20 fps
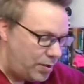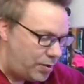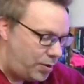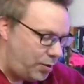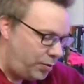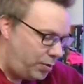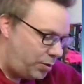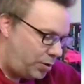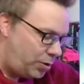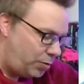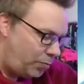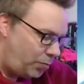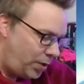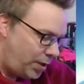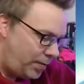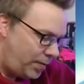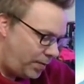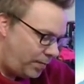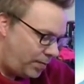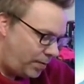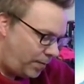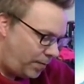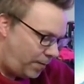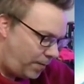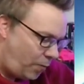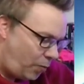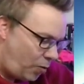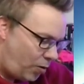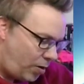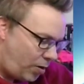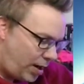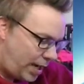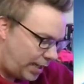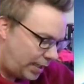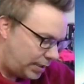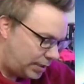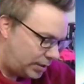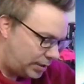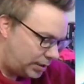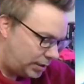So the derivative of
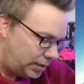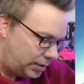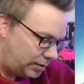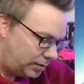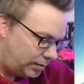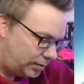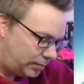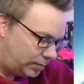4x,